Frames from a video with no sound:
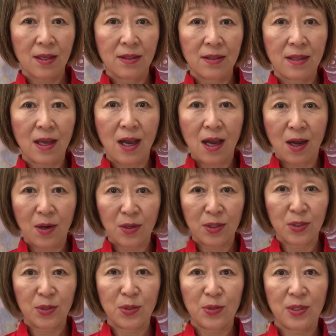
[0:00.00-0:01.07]
Now you
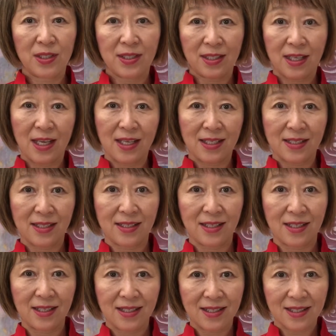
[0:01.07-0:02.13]
do this
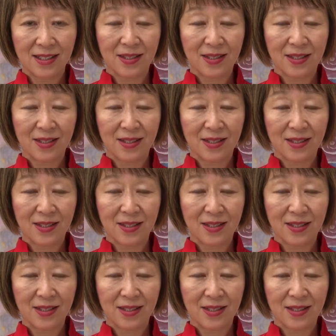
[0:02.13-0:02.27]
exercise.